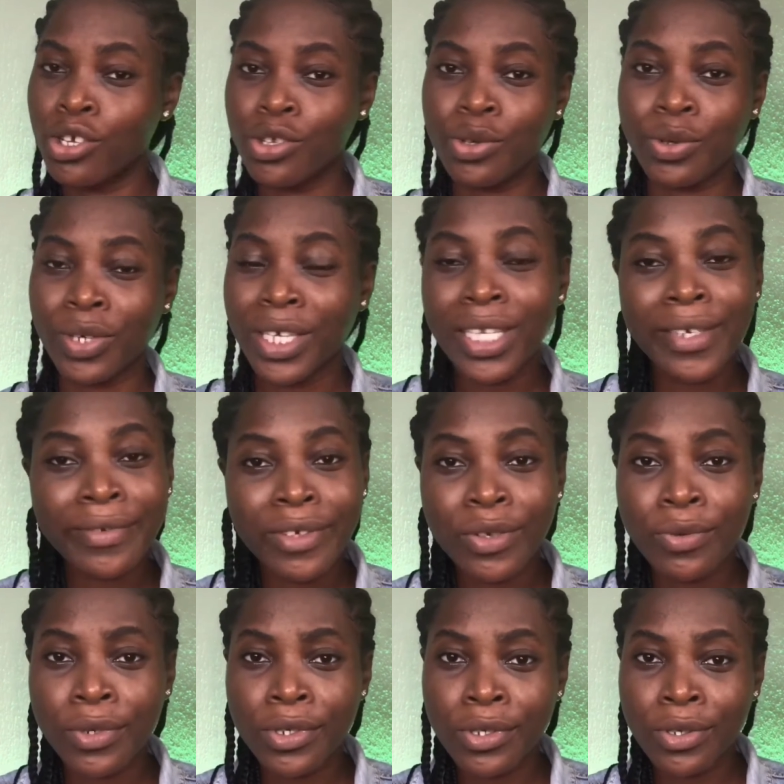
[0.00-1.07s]
So if
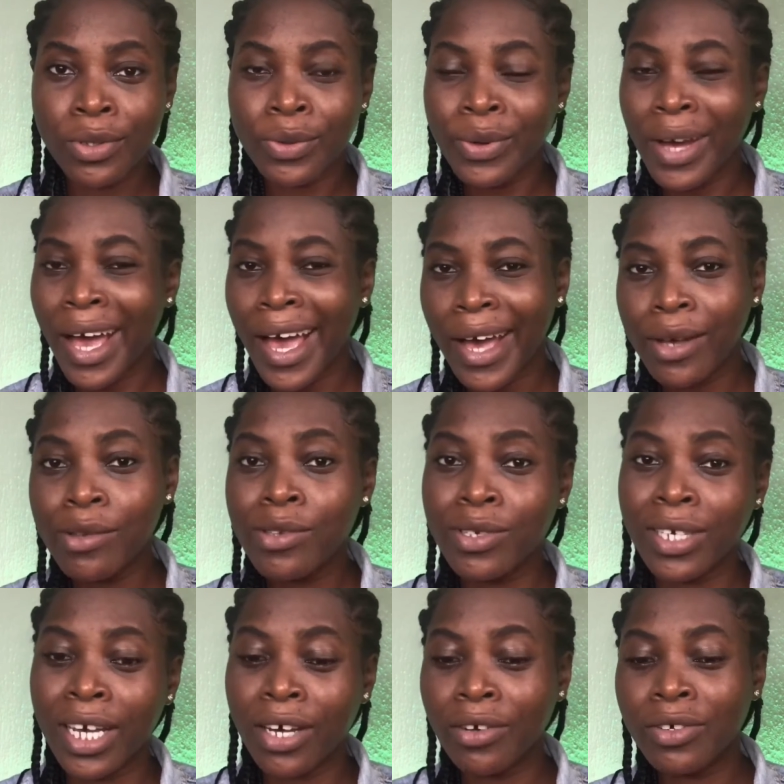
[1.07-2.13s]
you want to know how
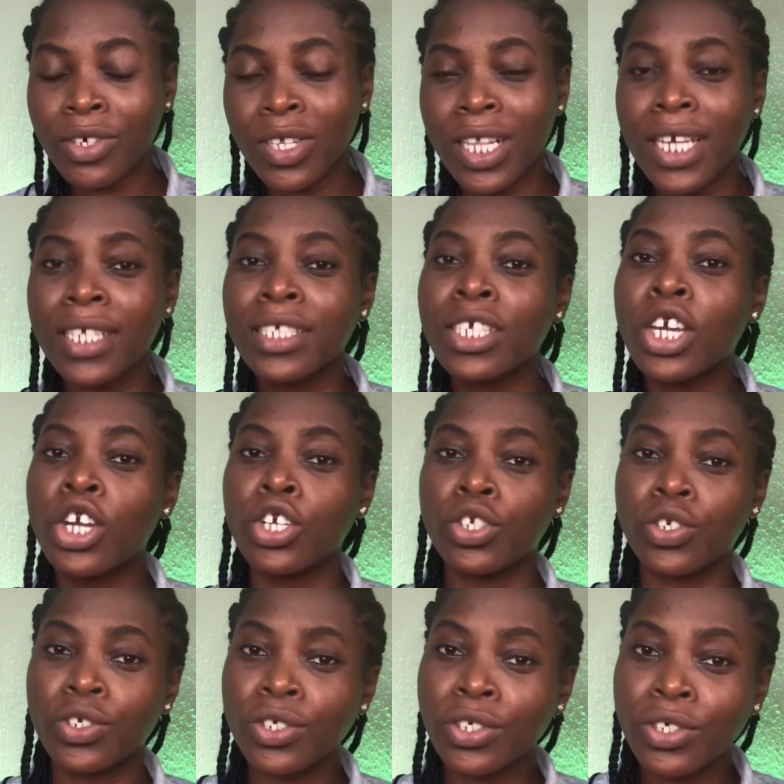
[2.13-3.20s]
to calculate
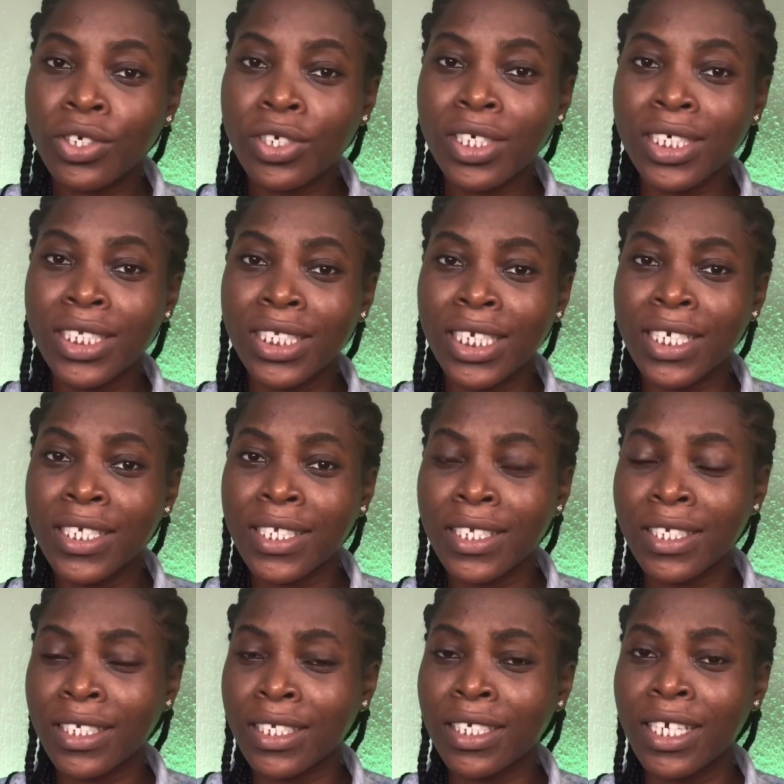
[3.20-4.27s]
your stocking
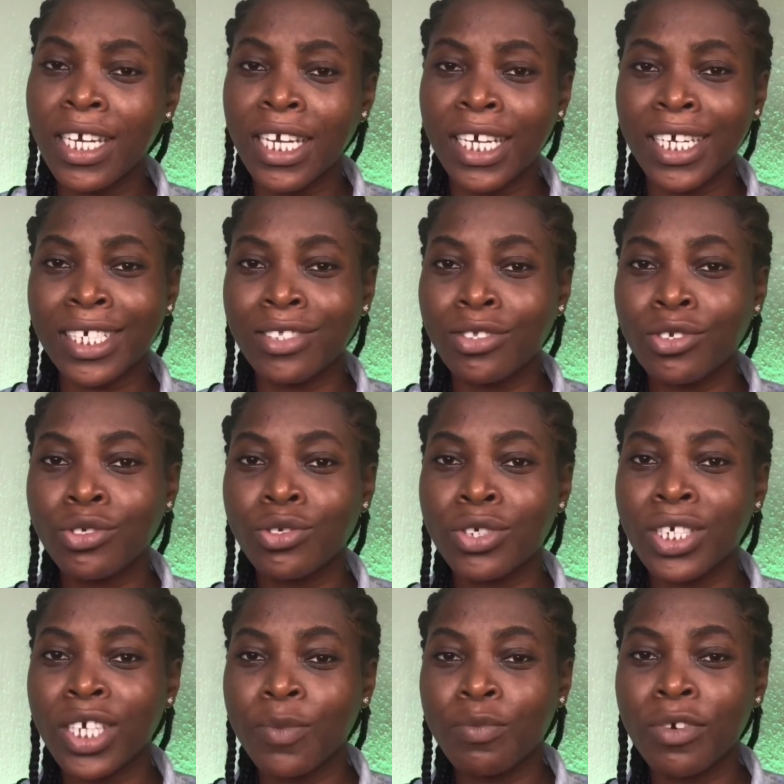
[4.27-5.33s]
density and not to
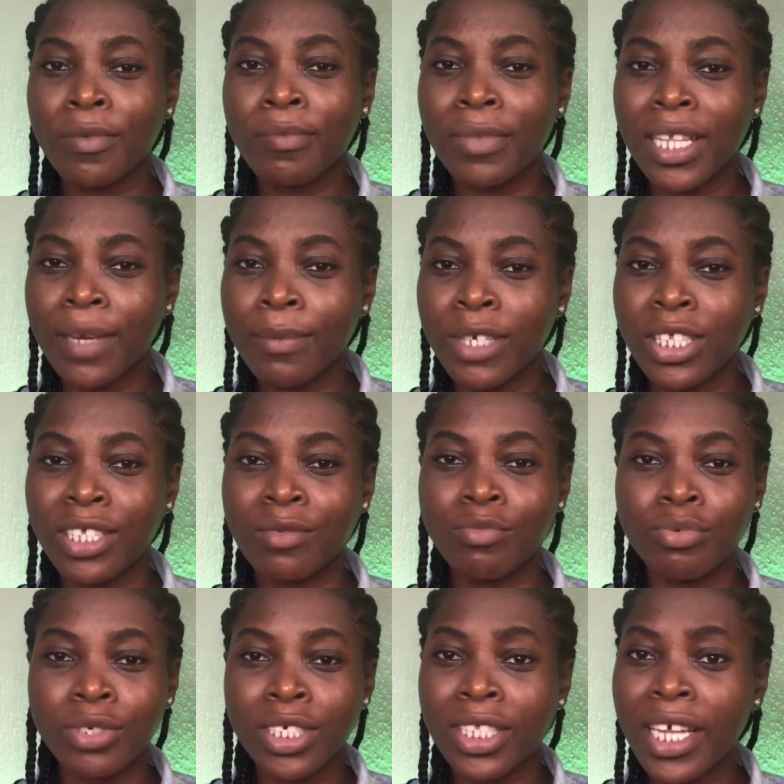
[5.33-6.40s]
keep on blaming the
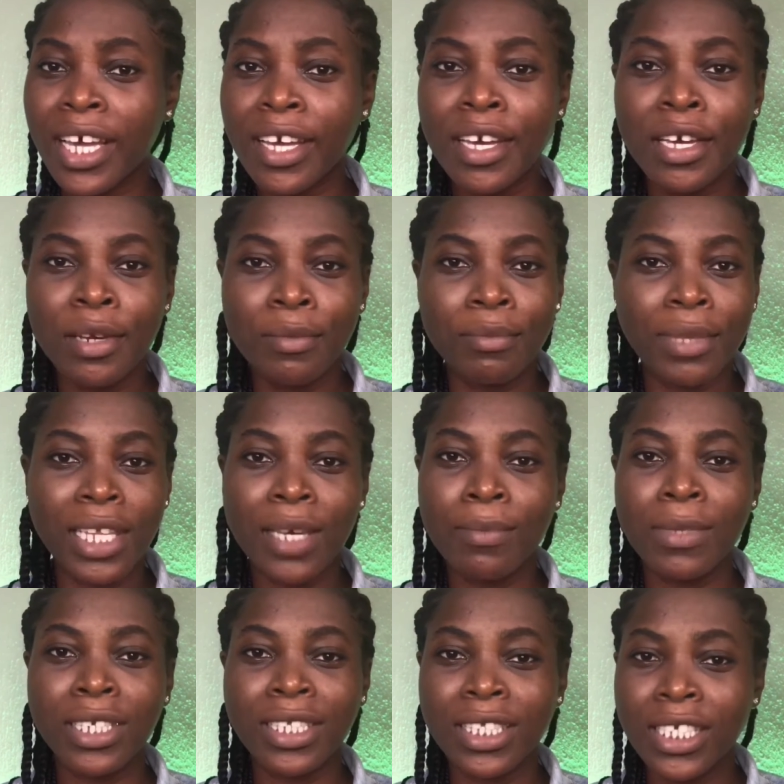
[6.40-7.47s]
breeder,
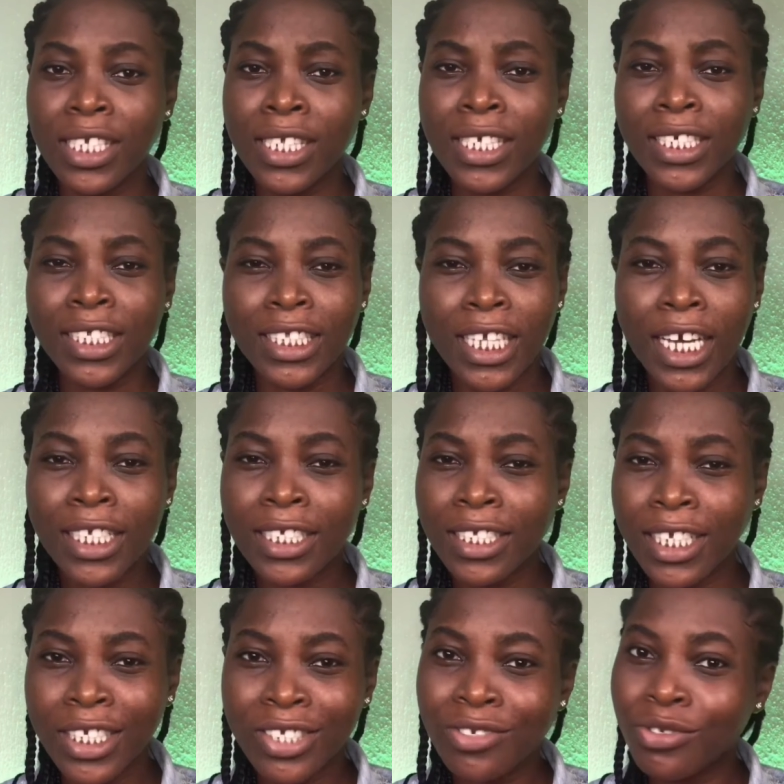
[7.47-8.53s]
blaming this and that,
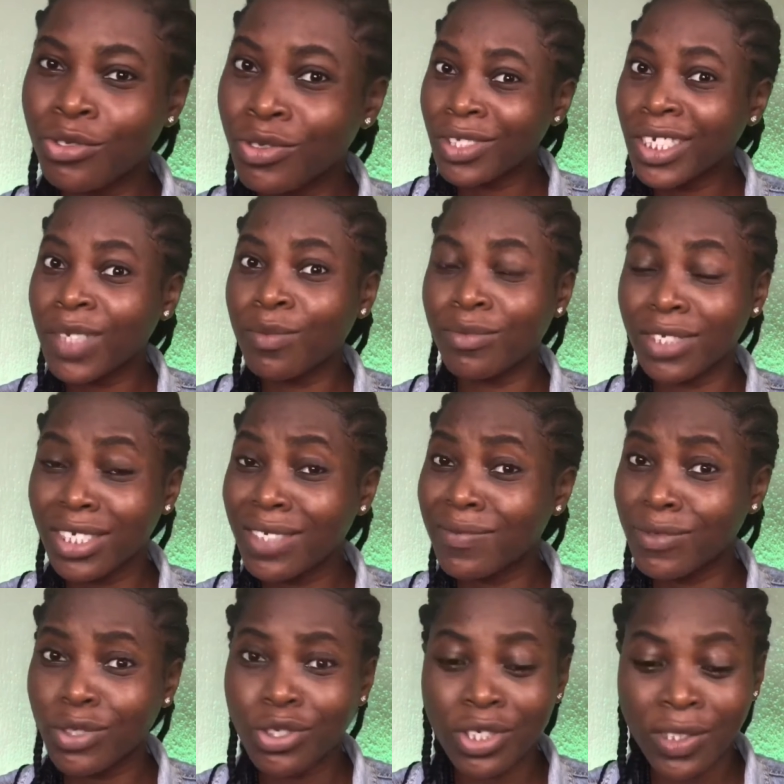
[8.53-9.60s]
then you should keep, this
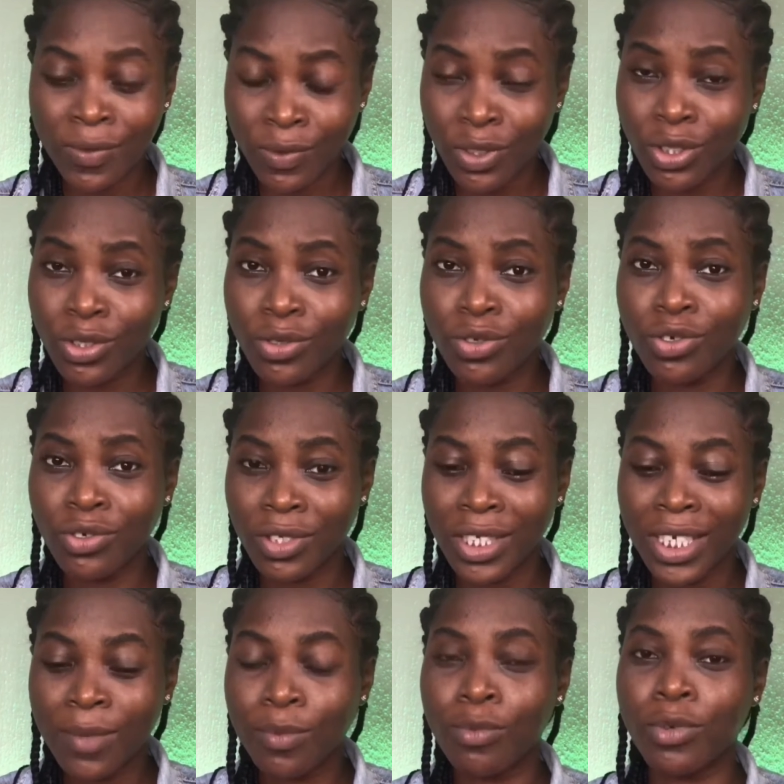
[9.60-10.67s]
video is for you, you should
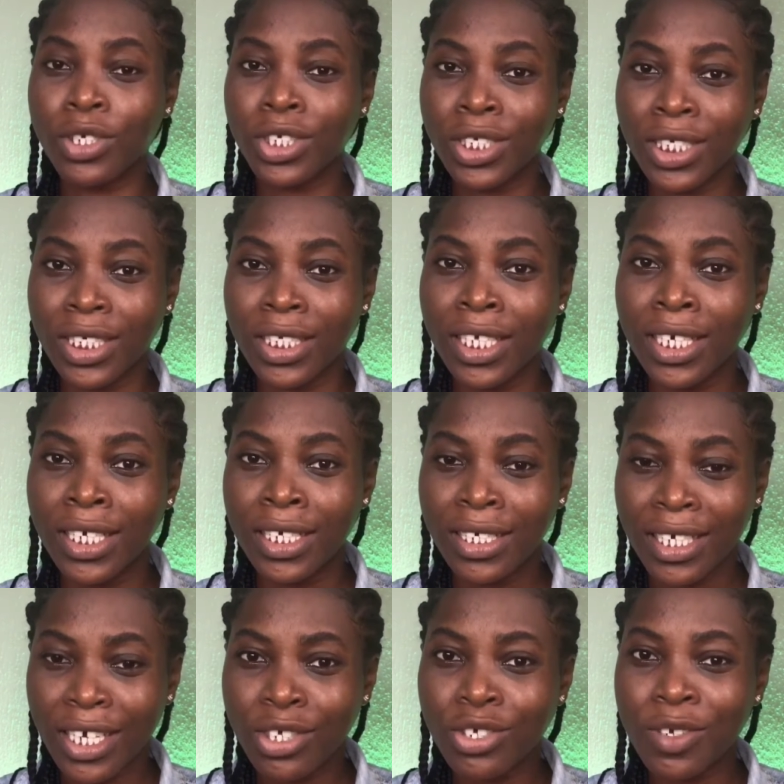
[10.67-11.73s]
keep watching.
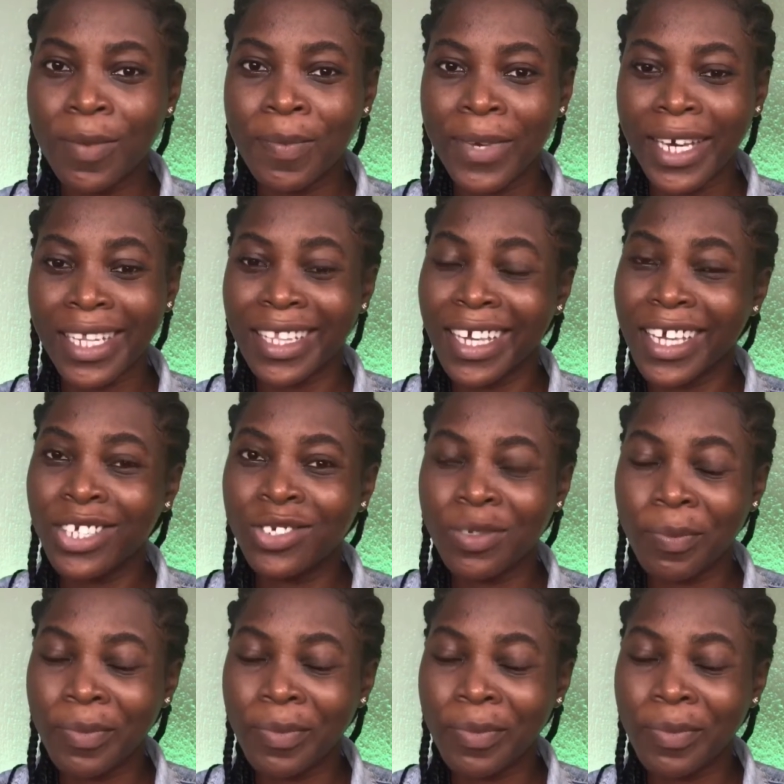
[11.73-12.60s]
Get your pen, get your